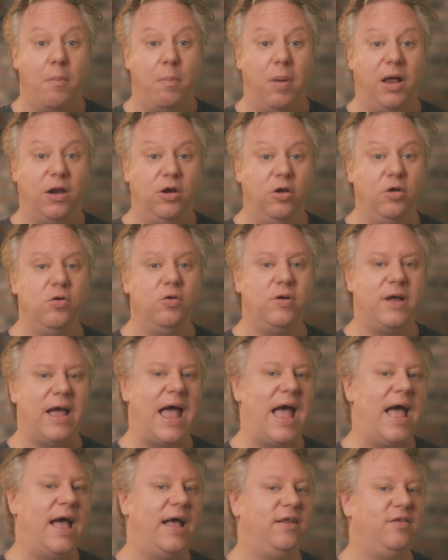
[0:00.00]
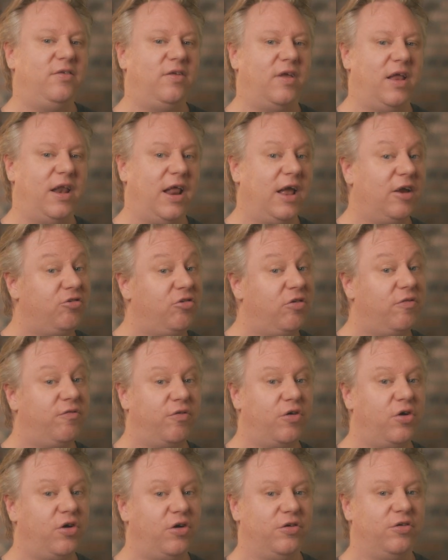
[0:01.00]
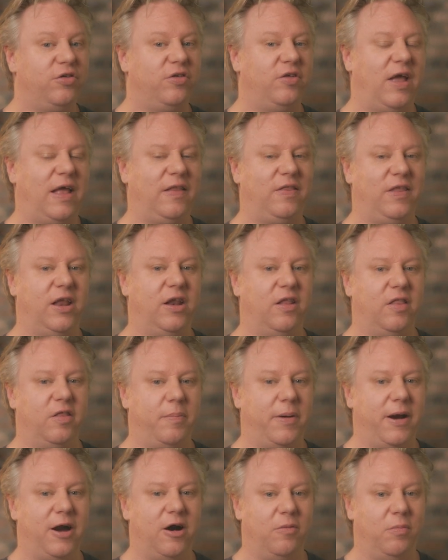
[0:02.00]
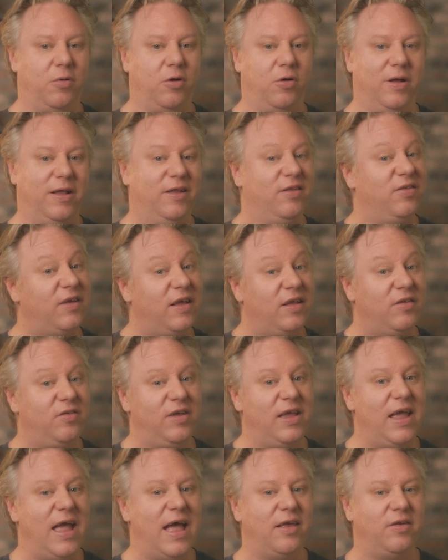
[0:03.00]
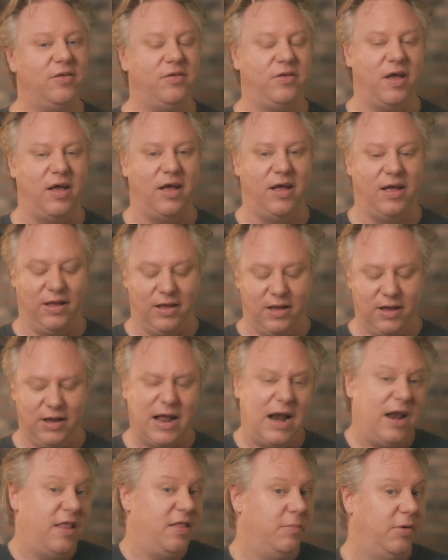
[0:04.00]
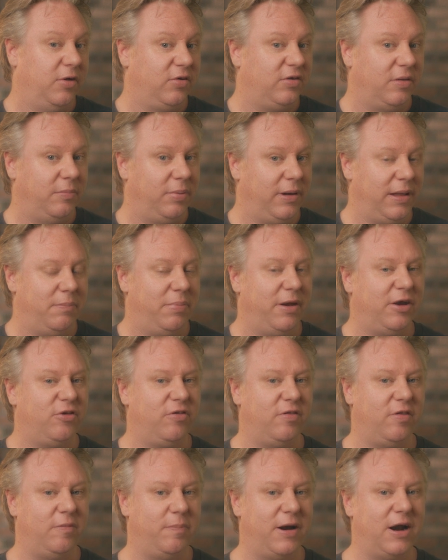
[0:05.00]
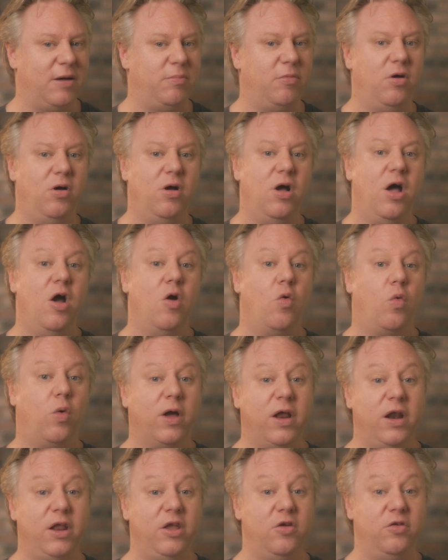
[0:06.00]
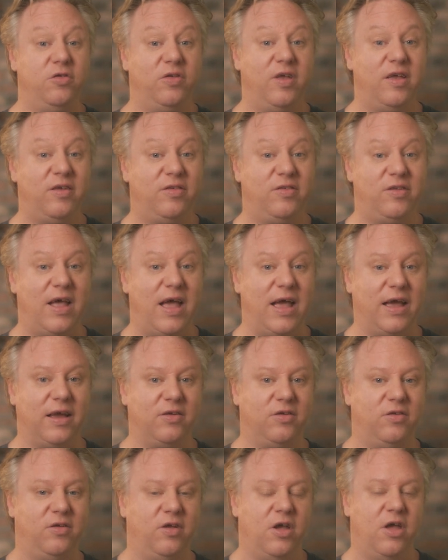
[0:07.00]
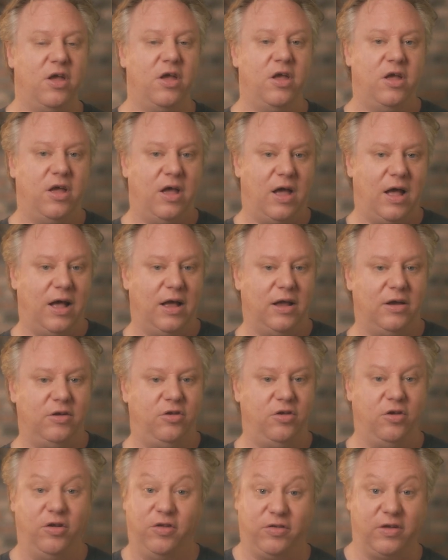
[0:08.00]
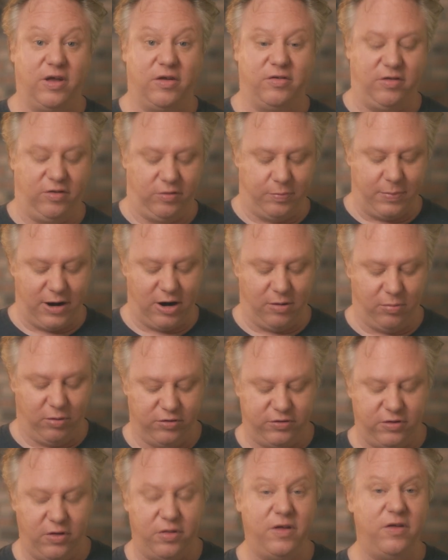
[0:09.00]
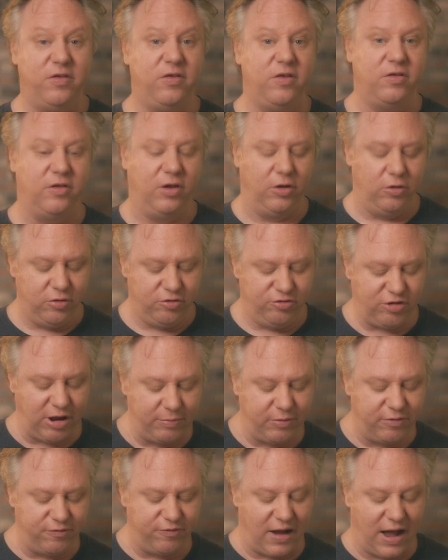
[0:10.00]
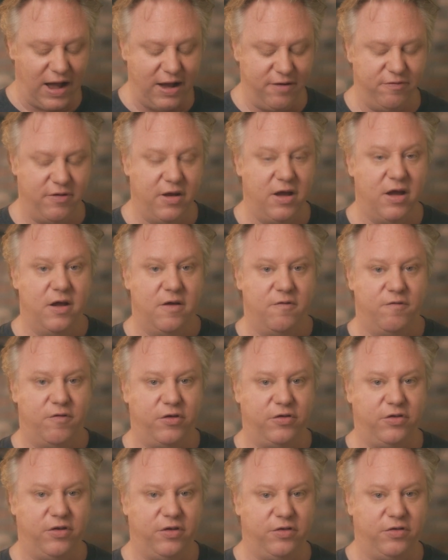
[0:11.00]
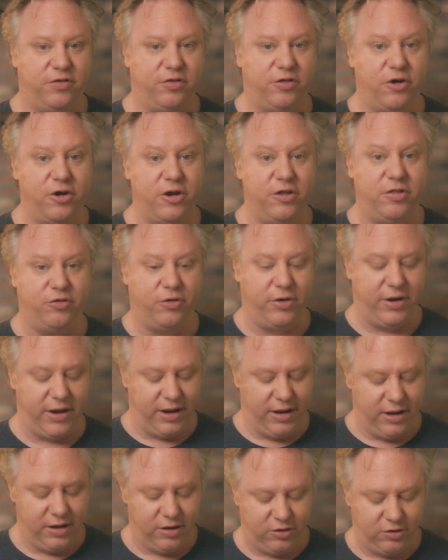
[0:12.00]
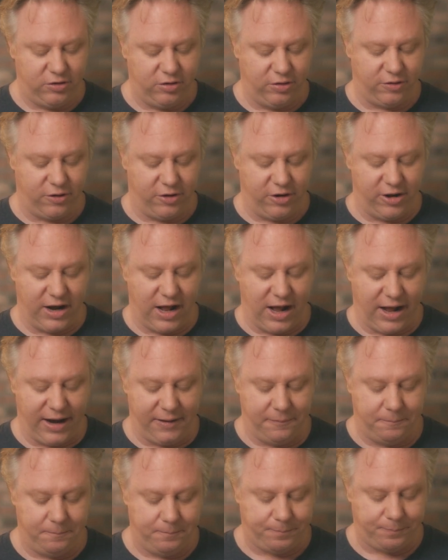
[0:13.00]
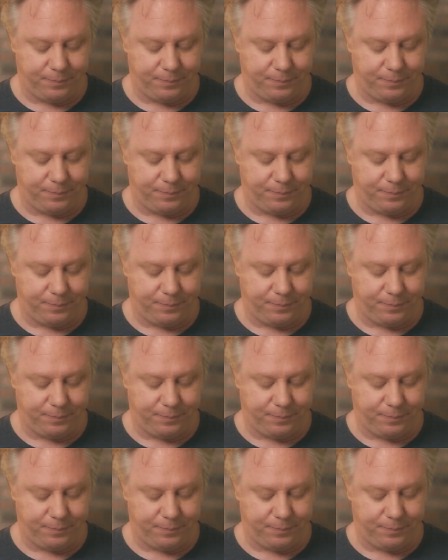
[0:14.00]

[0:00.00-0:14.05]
But Luke adds an extra verse at the end of the parable, and since he has kind of the most complete picture of the parable, we're going to use his text to discuss this parable. So this is Luke chapter 5, verses 33 to 39.